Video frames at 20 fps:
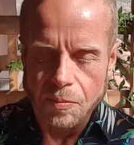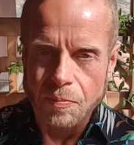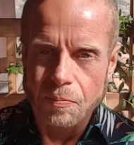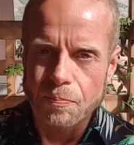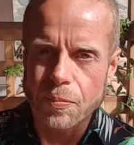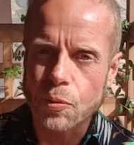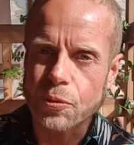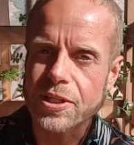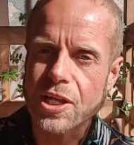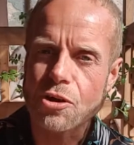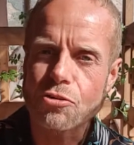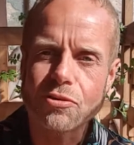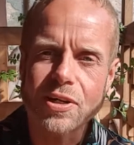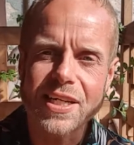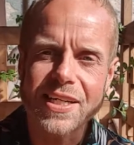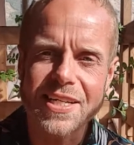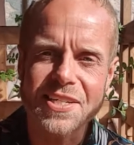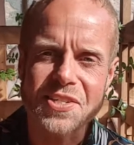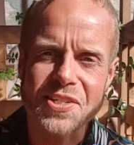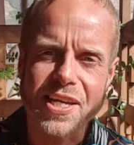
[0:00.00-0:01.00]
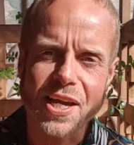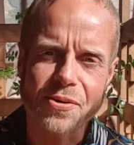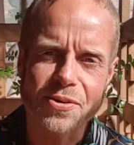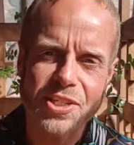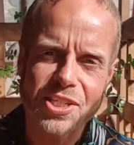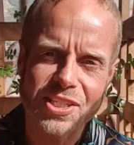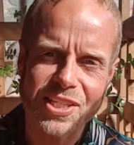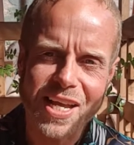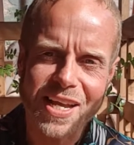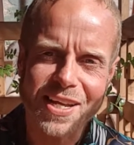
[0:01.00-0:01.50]
But we don't really need to go
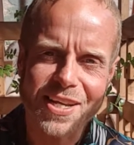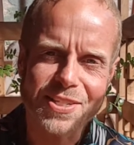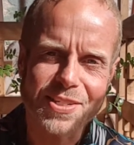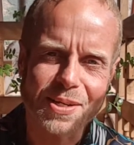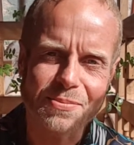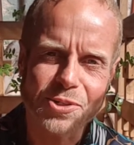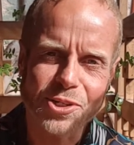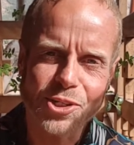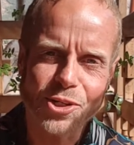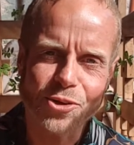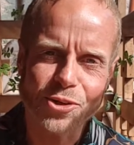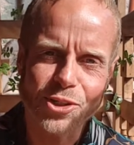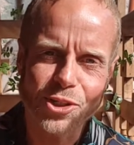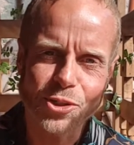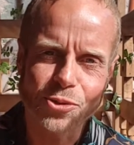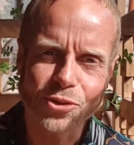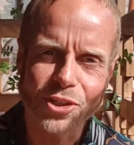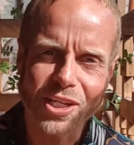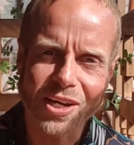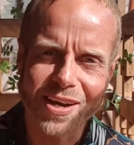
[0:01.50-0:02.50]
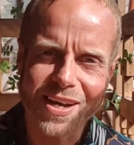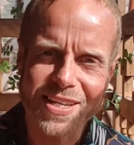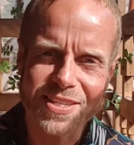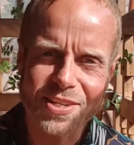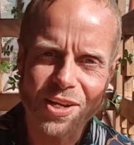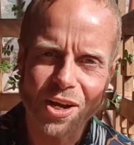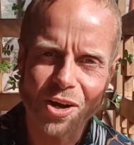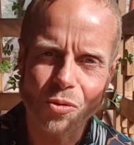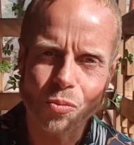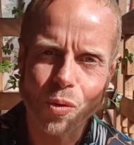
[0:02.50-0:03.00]
into that, because I'm sure you guys
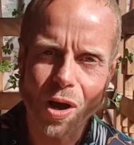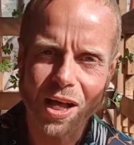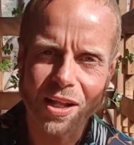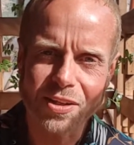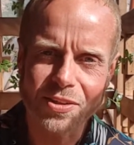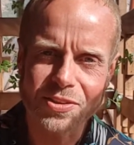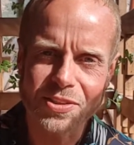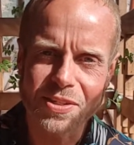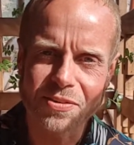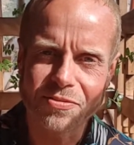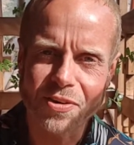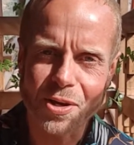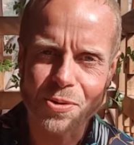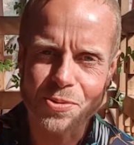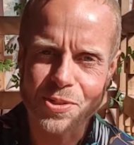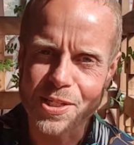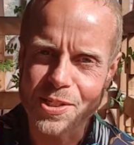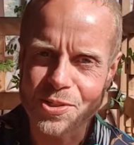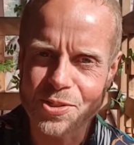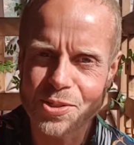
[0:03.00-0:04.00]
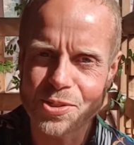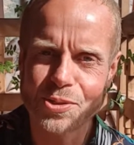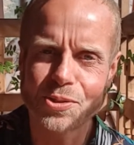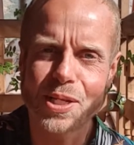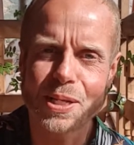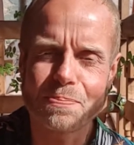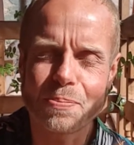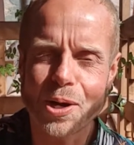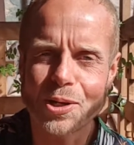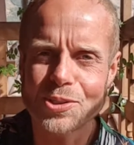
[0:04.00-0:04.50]
are well devoted to
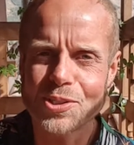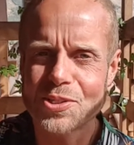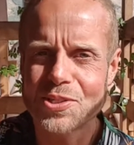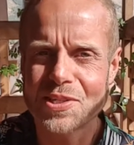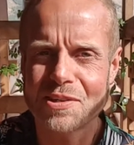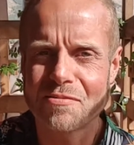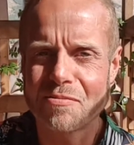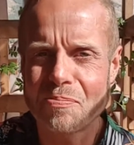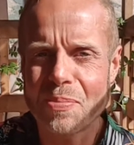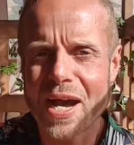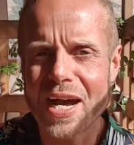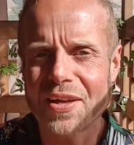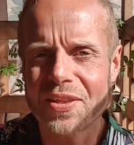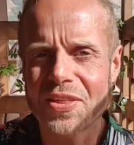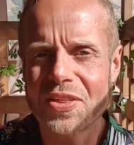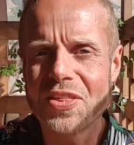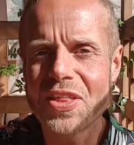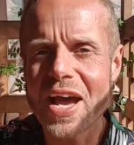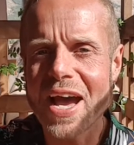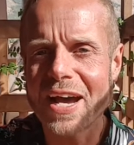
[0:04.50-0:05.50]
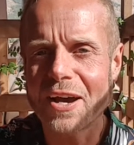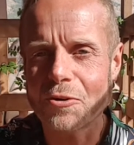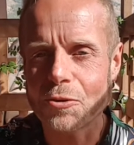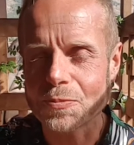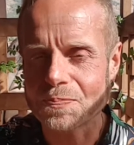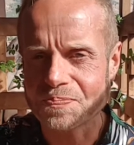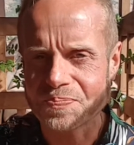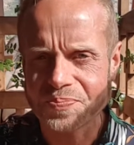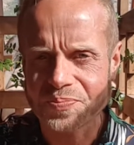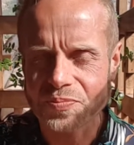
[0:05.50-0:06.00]
the positive path now.
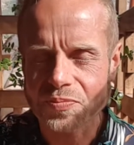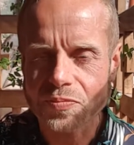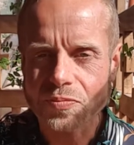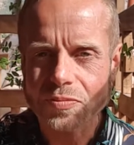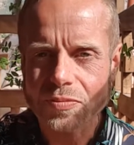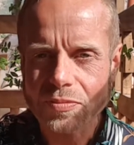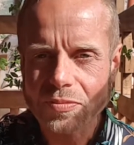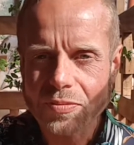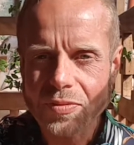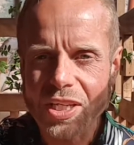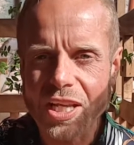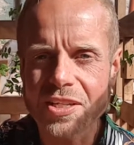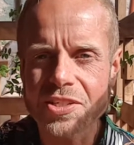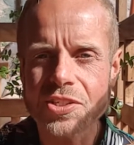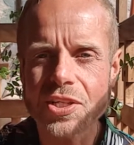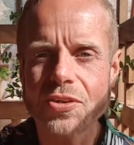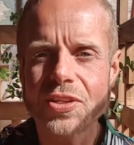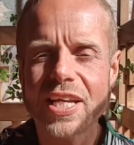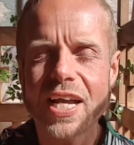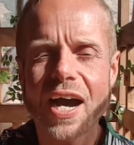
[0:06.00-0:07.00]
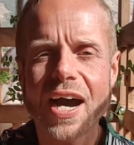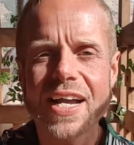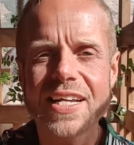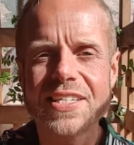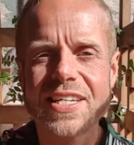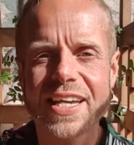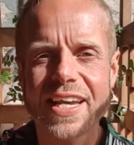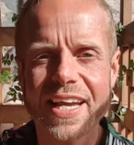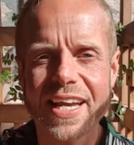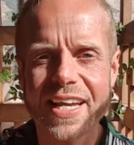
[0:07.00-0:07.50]
And so the
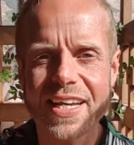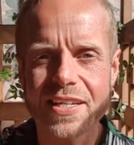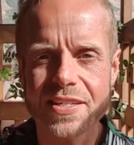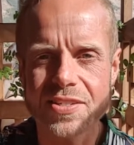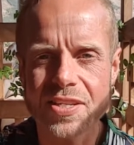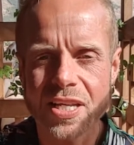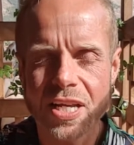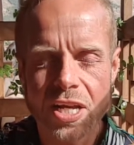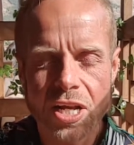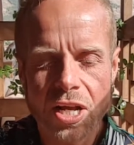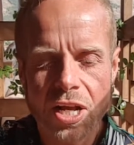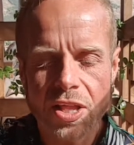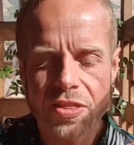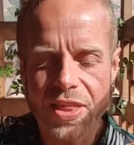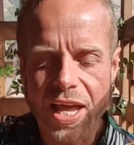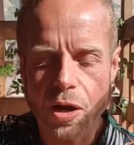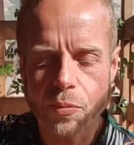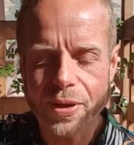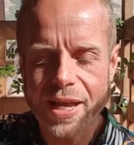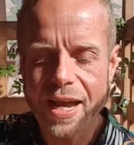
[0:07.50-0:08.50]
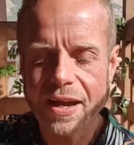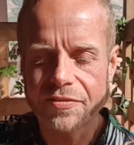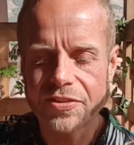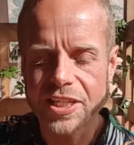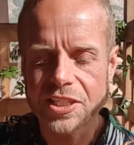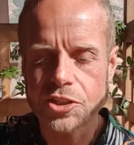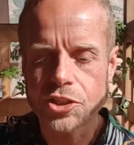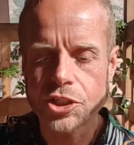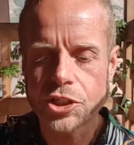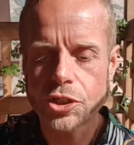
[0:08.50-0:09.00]
idea is that we have
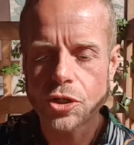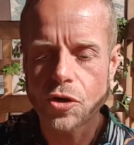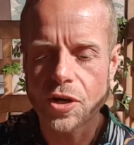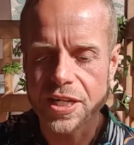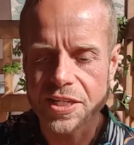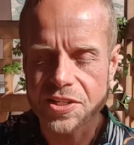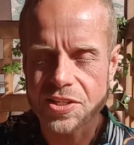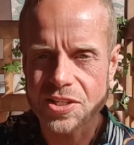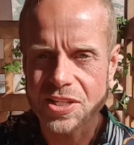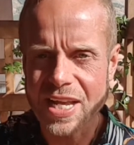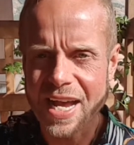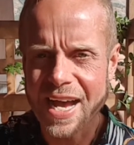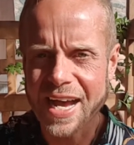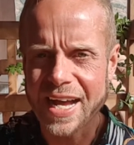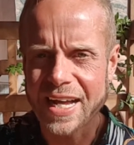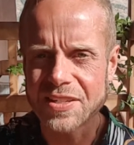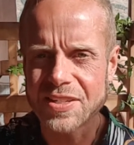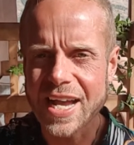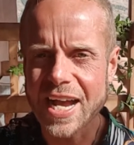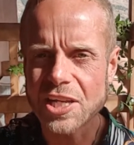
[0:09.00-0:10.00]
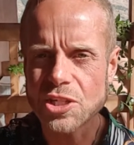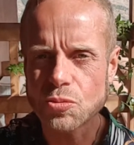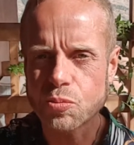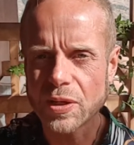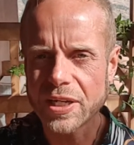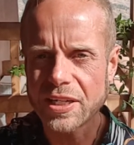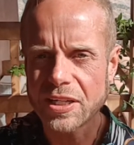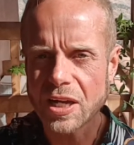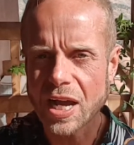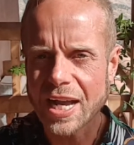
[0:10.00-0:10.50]
this choice, and as
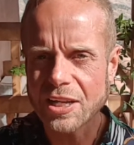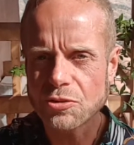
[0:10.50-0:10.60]
we